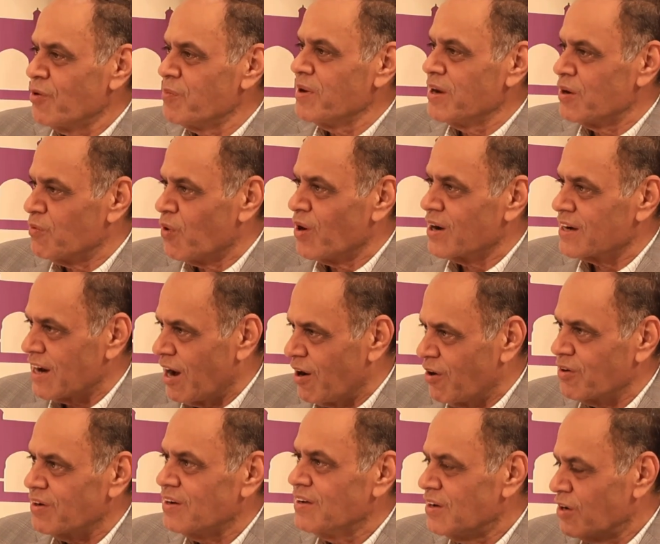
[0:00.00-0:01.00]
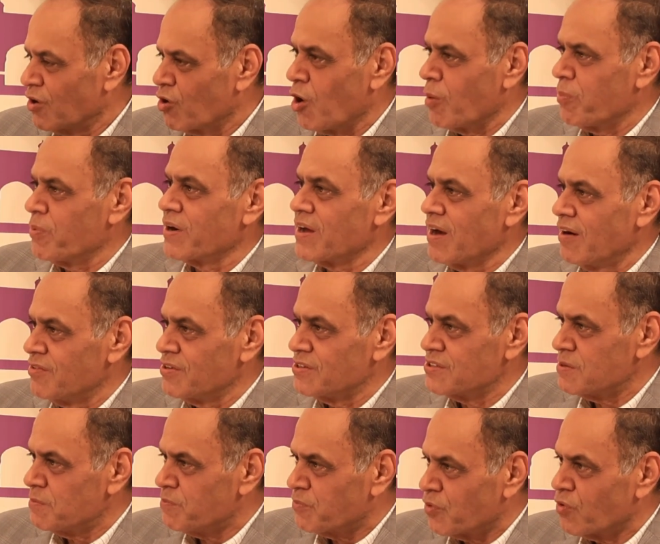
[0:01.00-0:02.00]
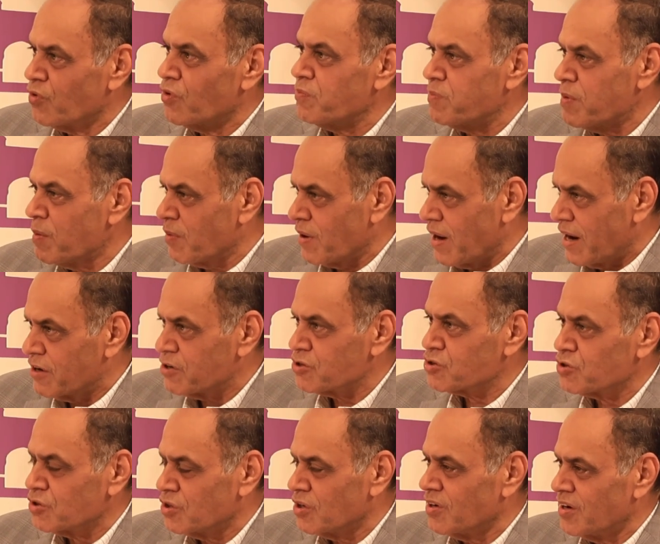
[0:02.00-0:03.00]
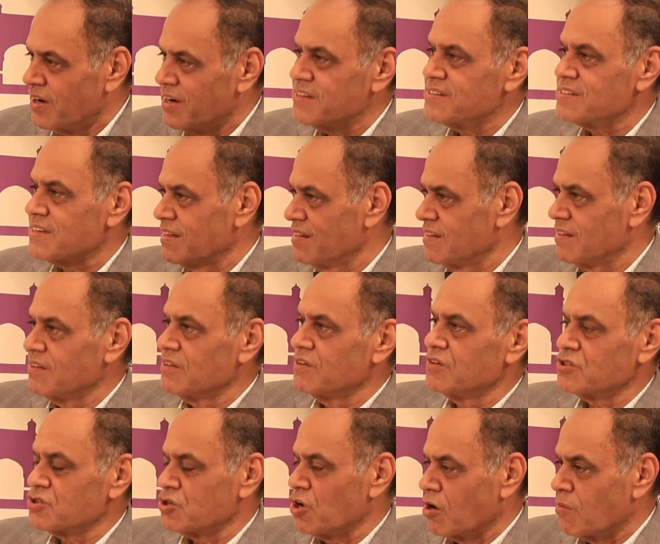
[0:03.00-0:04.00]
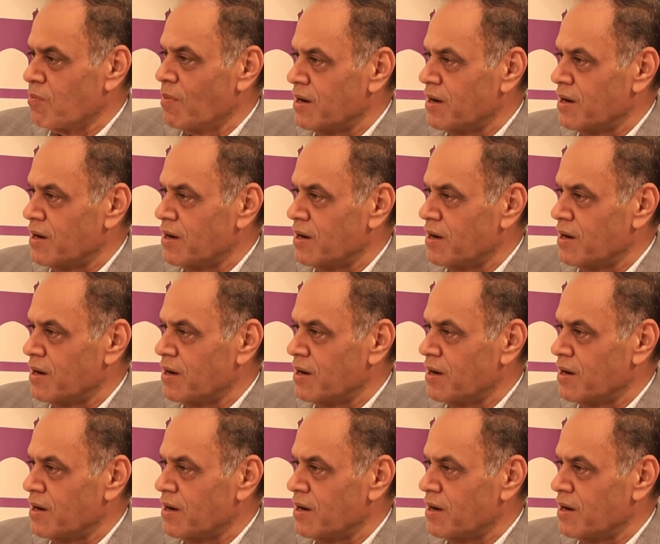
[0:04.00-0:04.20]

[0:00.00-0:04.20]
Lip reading: for me, it worked out. Corporate governance improved. People understood the earnings, and the stock